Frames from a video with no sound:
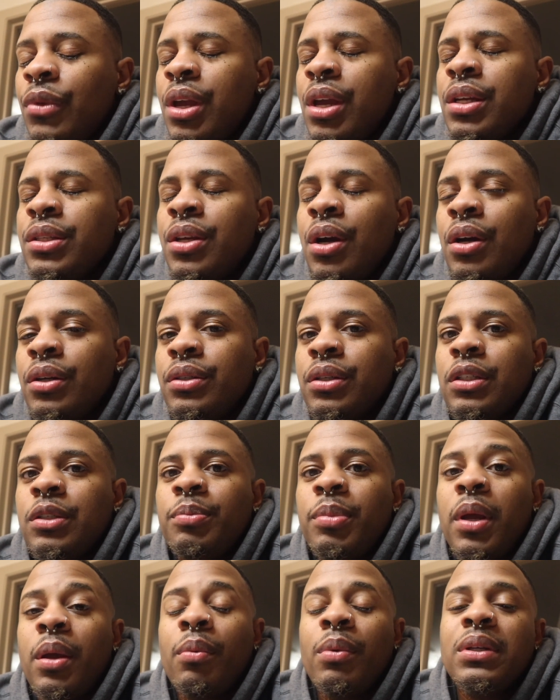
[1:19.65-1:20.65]
It's hard to
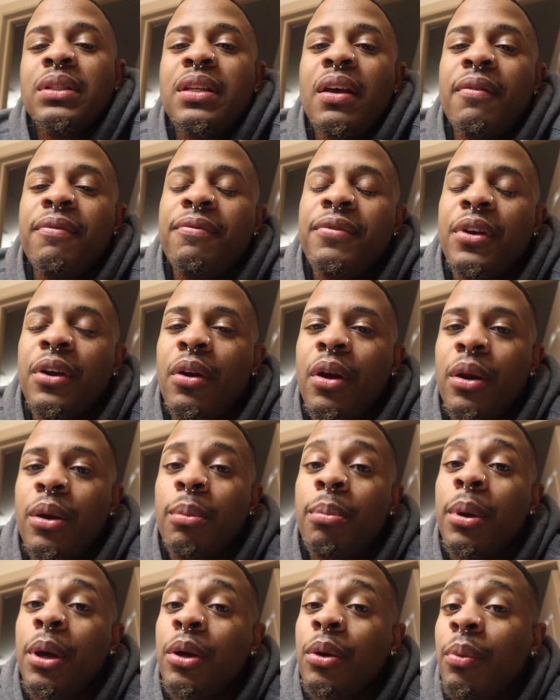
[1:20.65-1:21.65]
explain. Once I figure out a
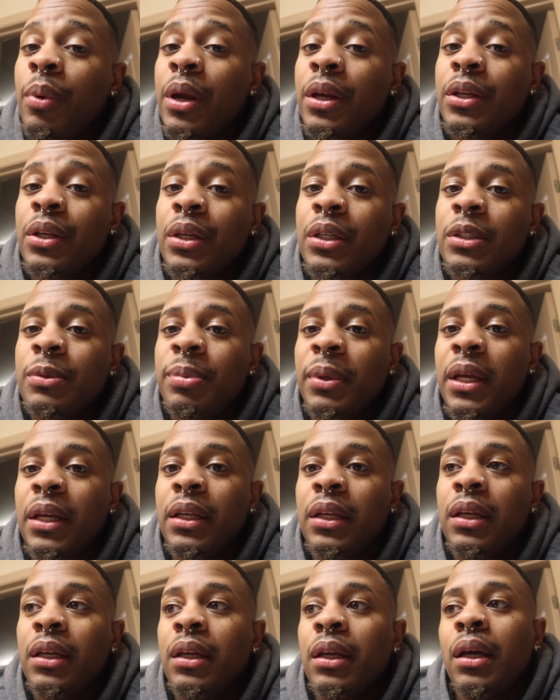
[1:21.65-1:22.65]
better way to explain
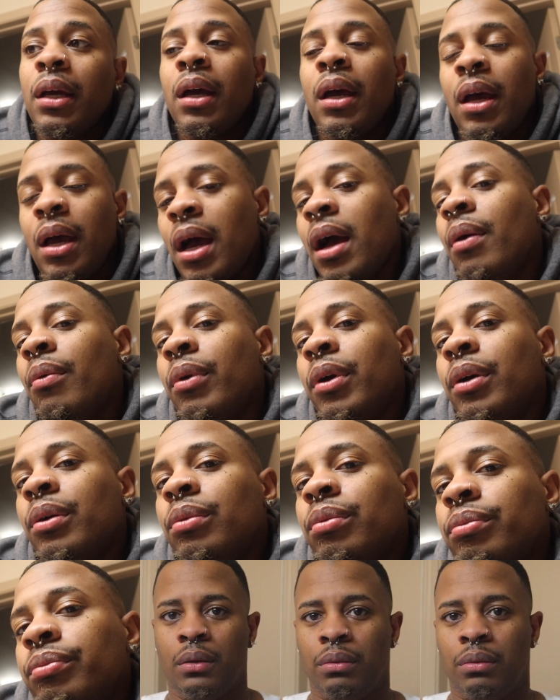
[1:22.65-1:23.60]
it, I will.